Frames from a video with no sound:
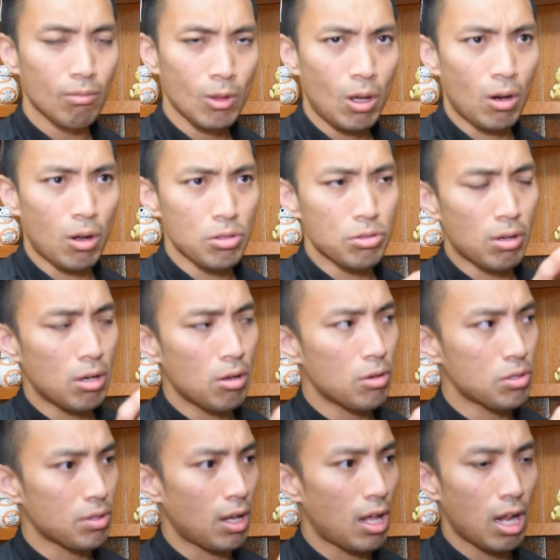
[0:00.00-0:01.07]
And also, I
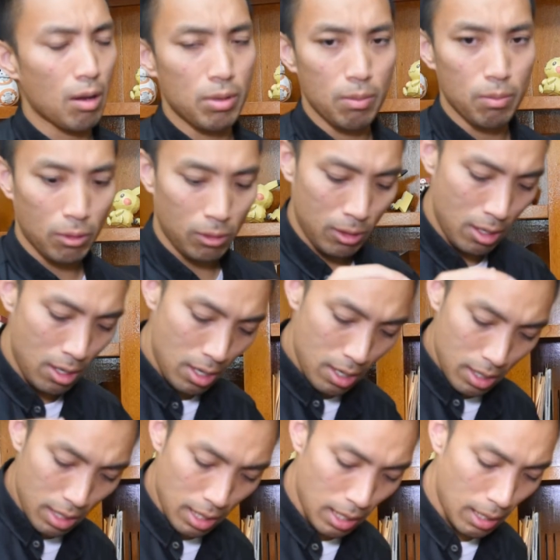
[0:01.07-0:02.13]
noticed a lot of people
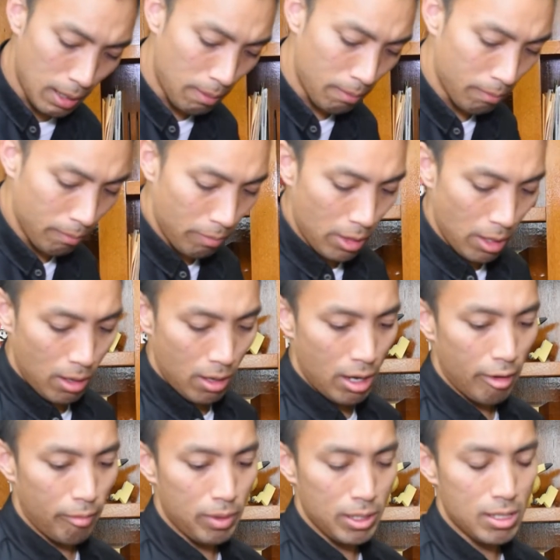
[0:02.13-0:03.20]

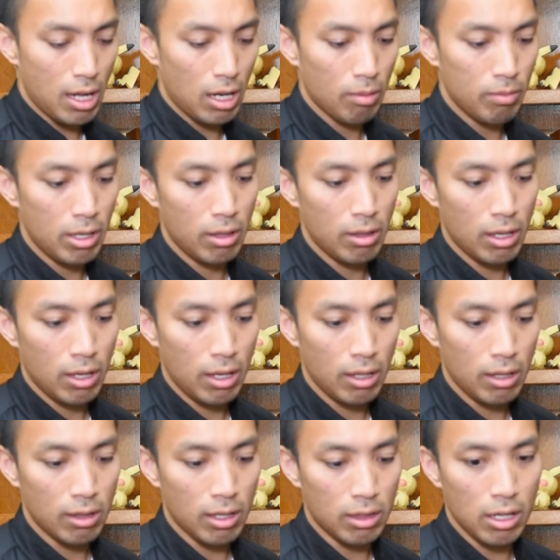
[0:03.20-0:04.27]
have been telling me
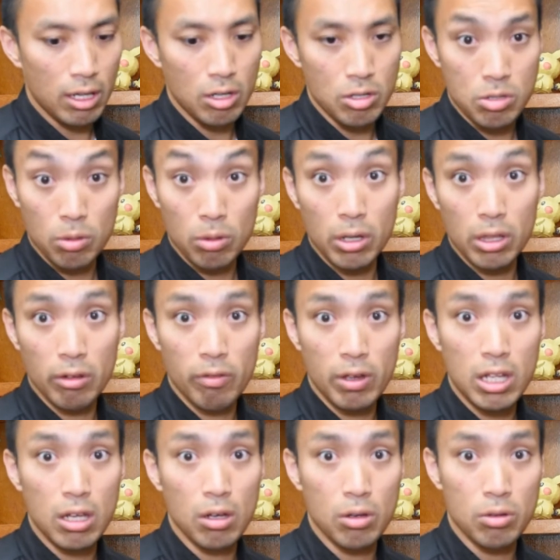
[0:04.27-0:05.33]
that they enjoy the
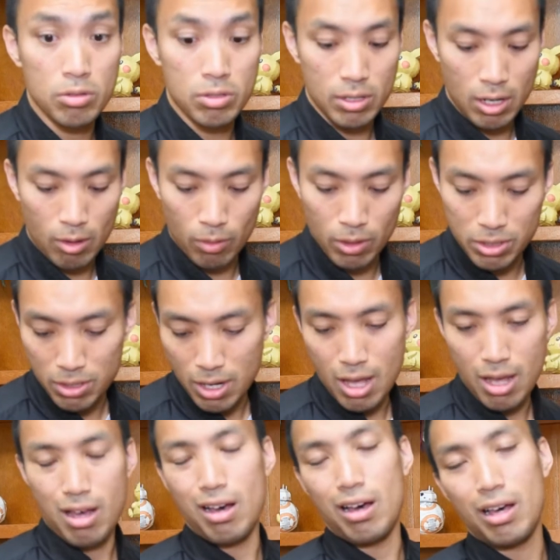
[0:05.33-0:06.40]
videos, which
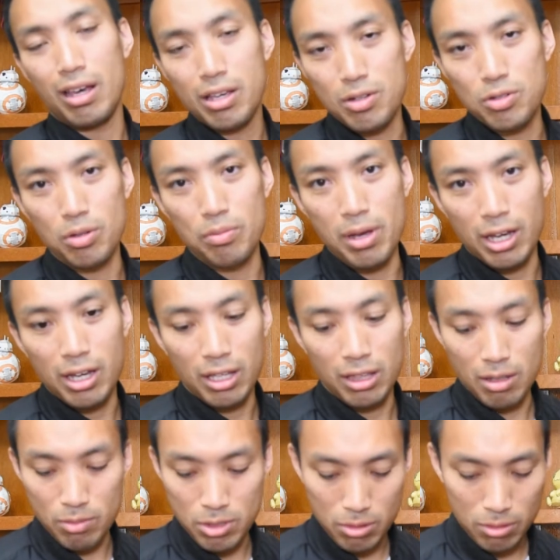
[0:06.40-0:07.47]
I enjoy making
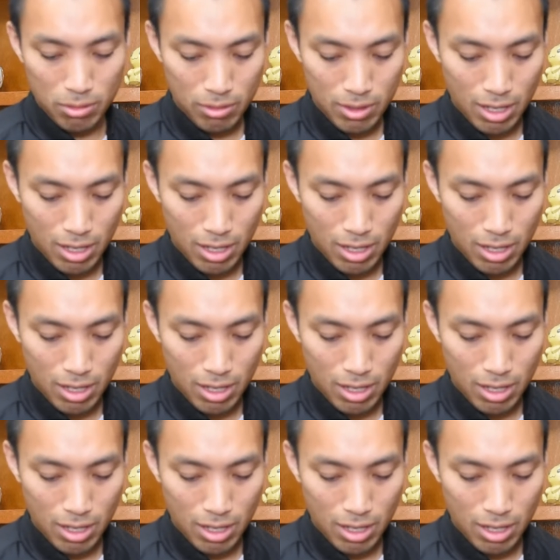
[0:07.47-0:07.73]
them too.